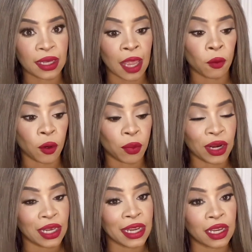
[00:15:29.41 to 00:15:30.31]
I'm gonna put a
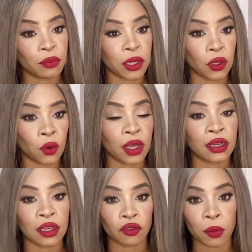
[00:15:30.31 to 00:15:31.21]
link below in the
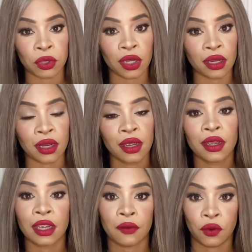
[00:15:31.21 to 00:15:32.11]
description.
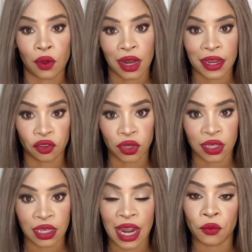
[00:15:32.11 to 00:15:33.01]
If you all are
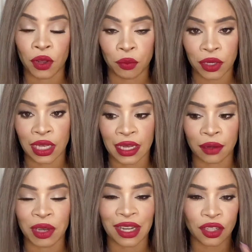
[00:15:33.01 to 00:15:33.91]
interested, I will put a link,
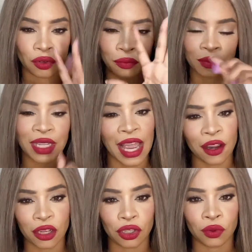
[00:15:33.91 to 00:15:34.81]
because you know, I
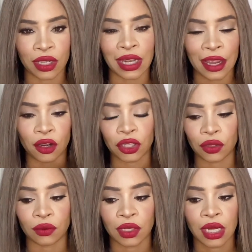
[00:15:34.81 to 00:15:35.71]
got you, girl. I got you.